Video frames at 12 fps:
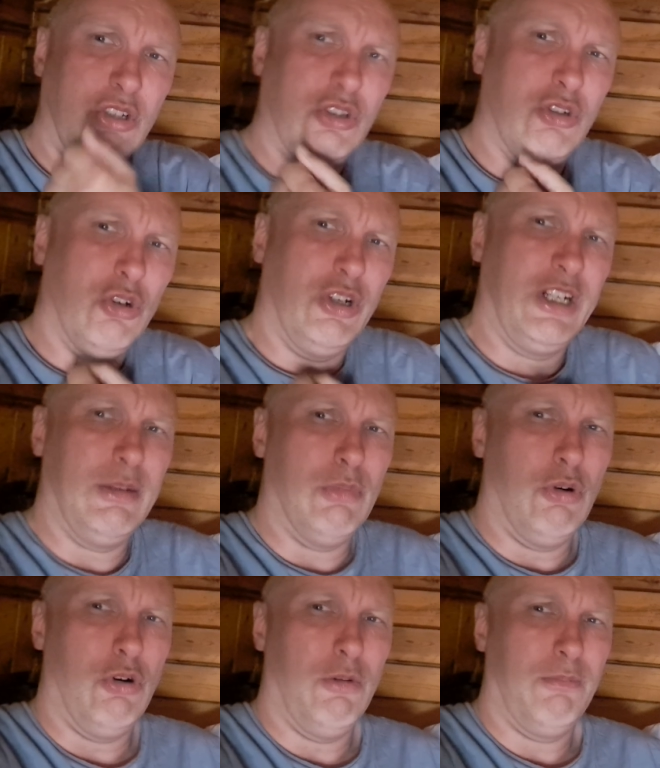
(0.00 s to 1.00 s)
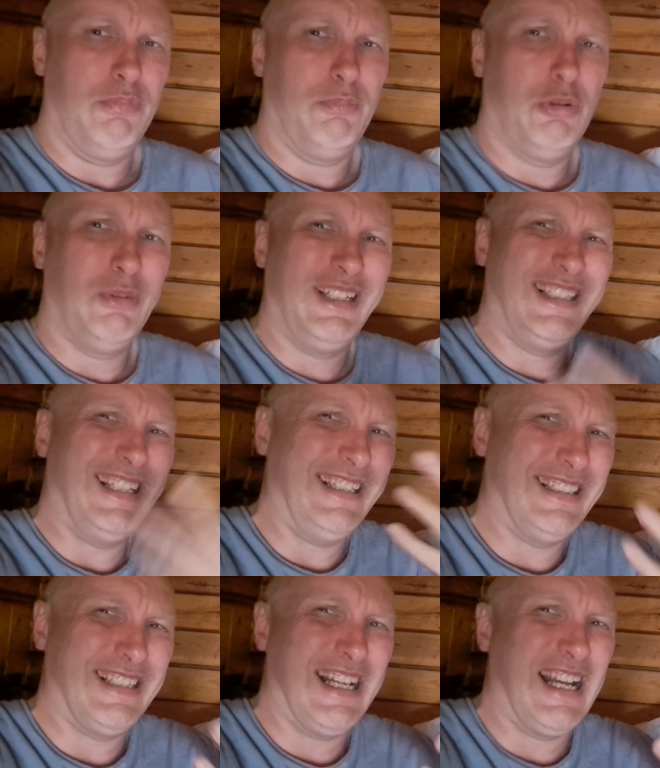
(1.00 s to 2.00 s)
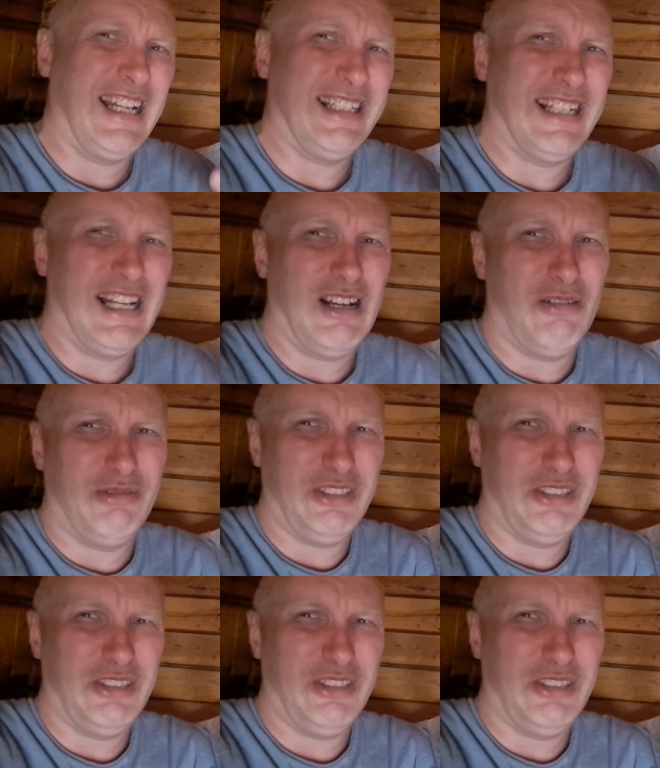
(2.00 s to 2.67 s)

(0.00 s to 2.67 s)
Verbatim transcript: cutting him up, pulling his insides out,